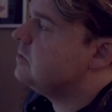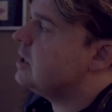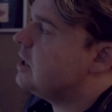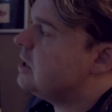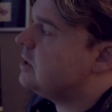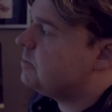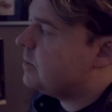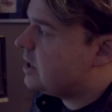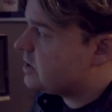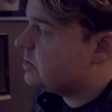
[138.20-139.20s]
uh,
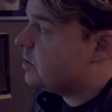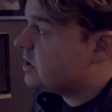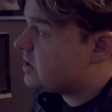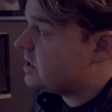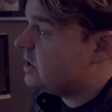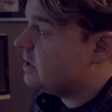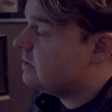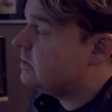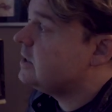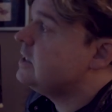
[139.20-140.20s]
master bus
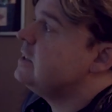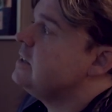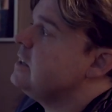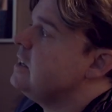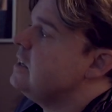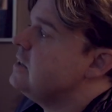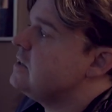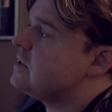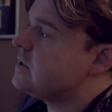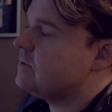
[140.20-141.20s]
here
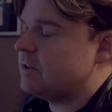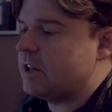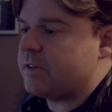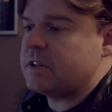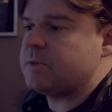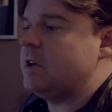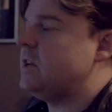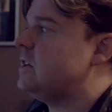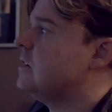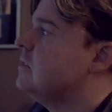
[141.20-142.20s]
is nothing's
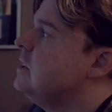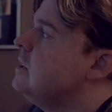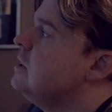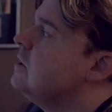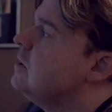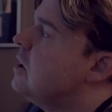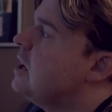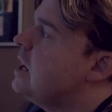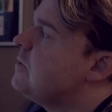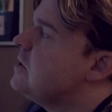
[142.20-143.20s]
peaking.
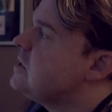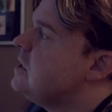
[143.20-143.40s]
I have this